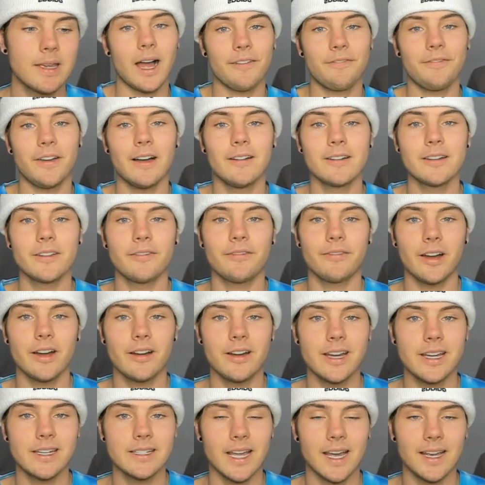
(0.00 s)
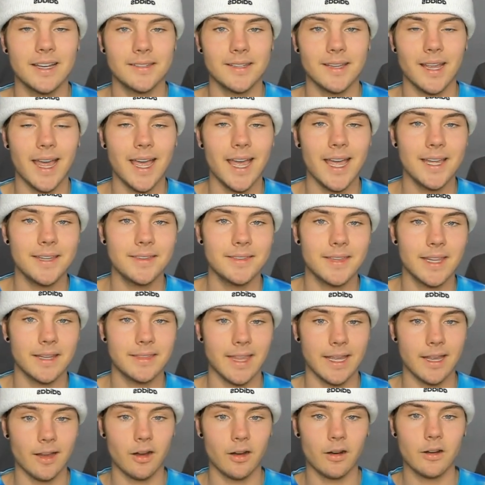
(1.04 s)
I found a very nice ad that
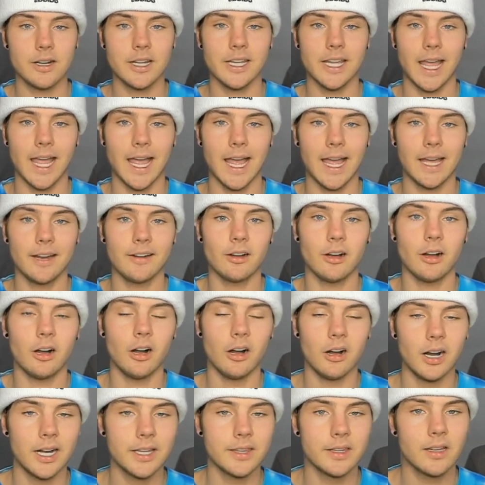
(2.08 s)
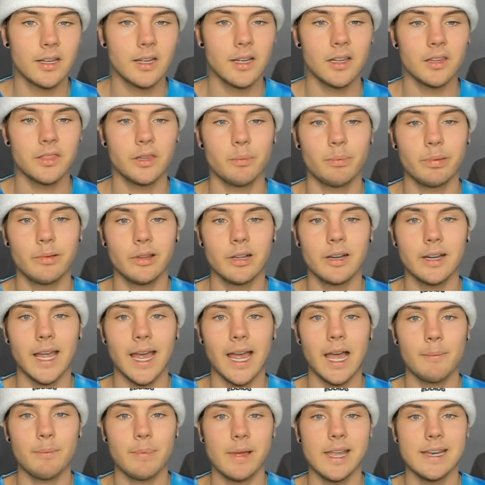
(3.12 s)
they already had on the Plug
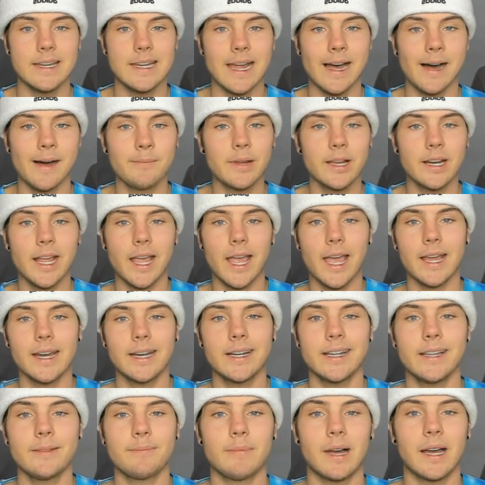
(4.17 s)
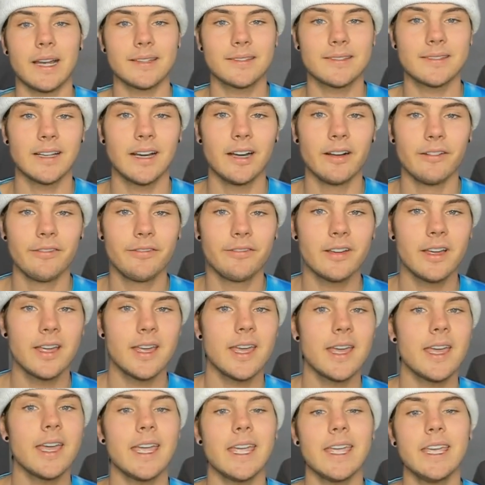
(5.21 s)
app, and now I'm gonna edit it myself
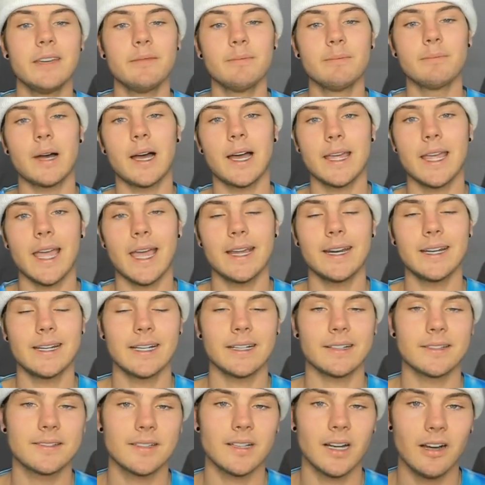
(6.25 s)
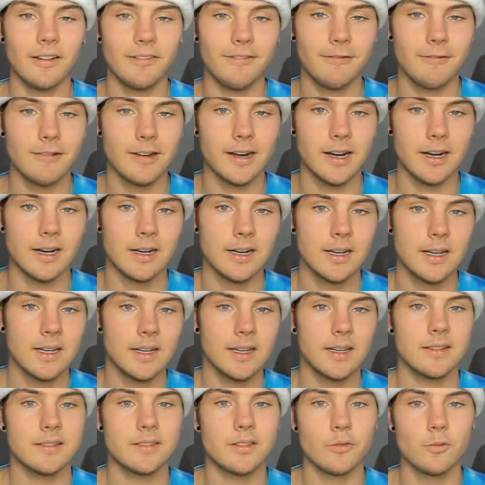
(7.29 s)
in my editing software
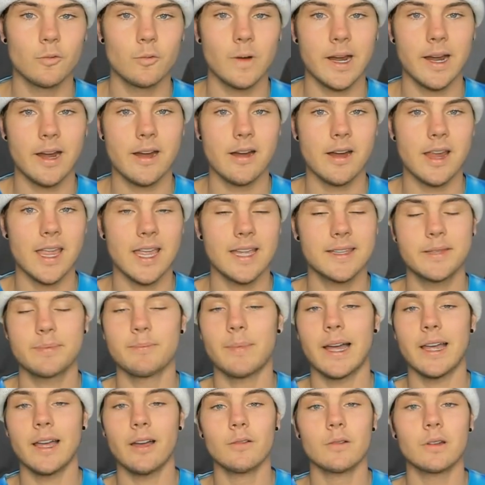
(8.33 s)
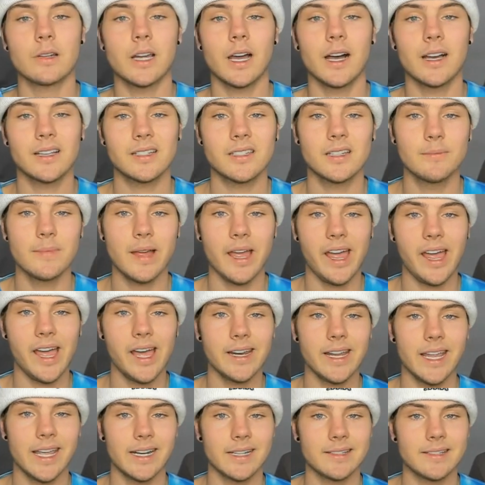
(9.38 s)
to where it's my own custom
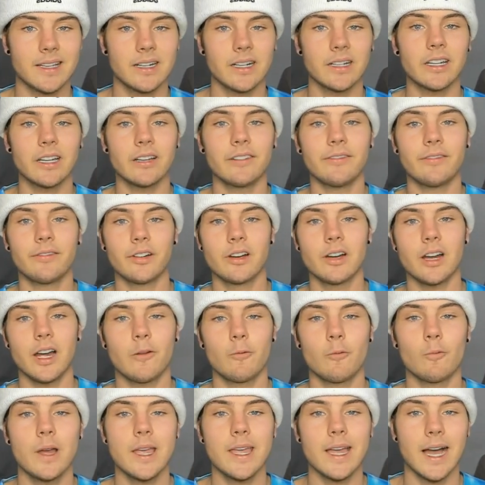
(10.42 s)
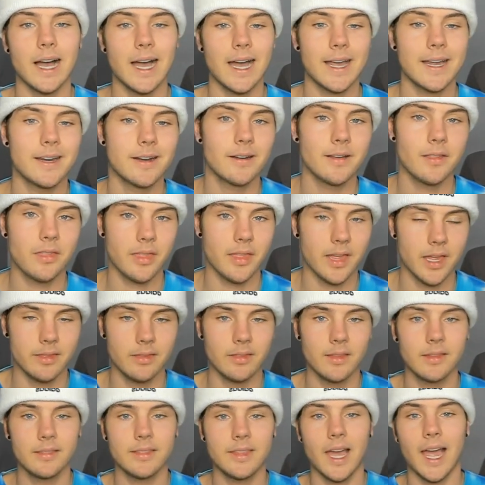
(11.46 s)
ad and it's gonna convert way higher
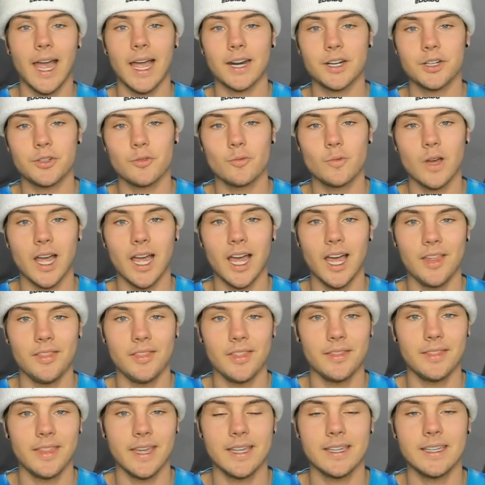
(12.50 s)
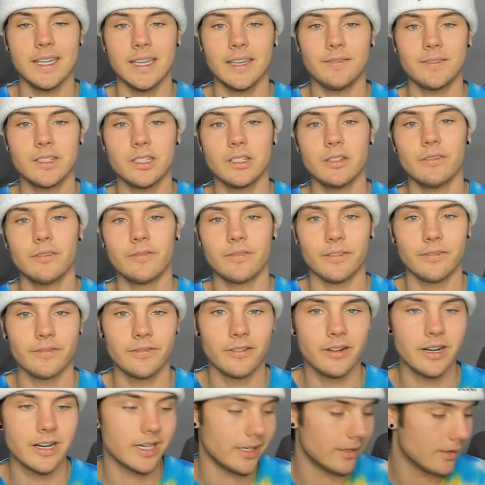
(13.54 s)
than the actual ad that they gave to you for
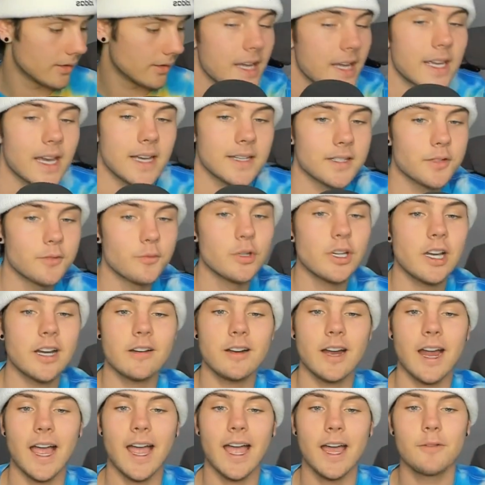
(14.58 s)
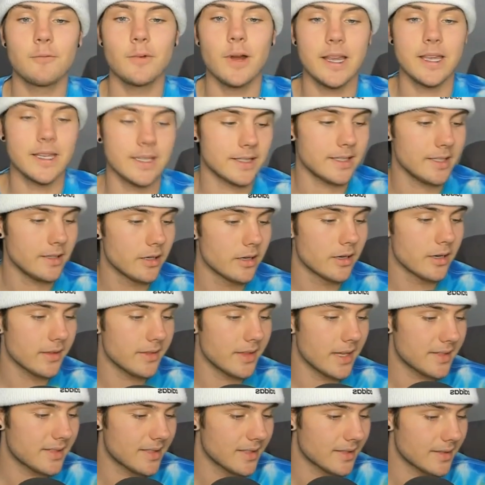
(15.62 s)
free. guys, so we got our ad right here.
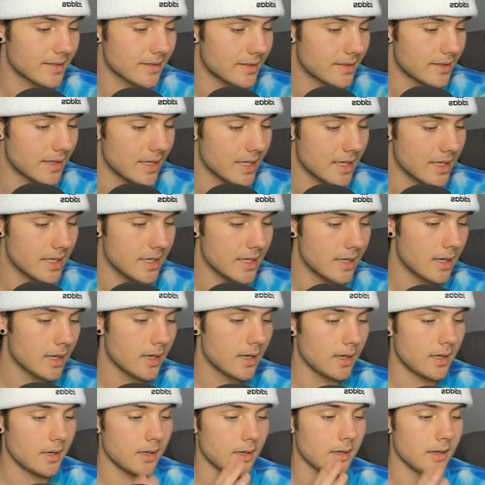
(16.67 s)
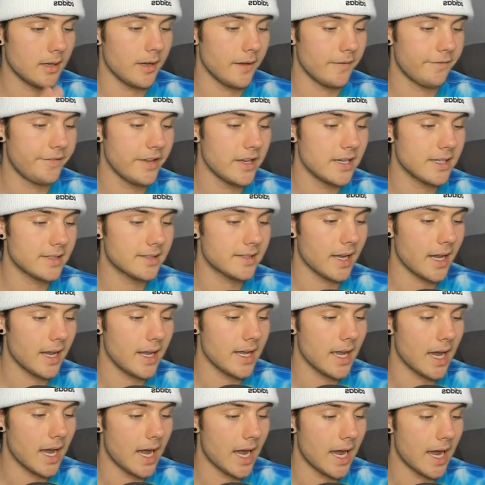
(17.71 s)
This is the Fitness
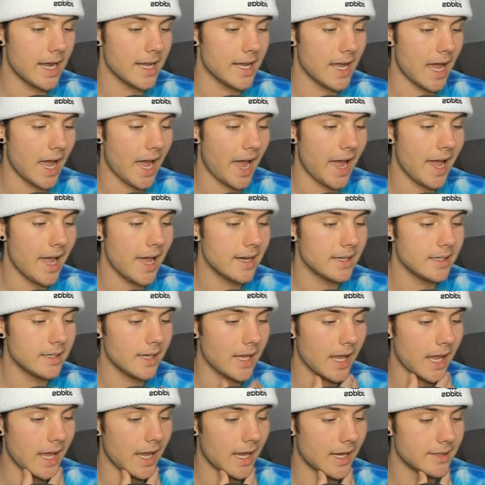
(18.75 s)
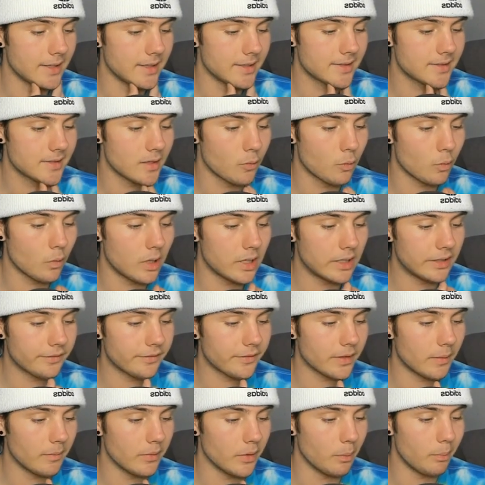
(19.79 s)
A I ad, and this is the one
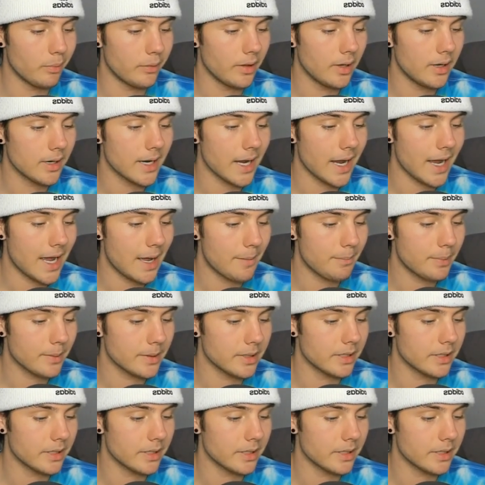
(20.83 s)
from the Plug app.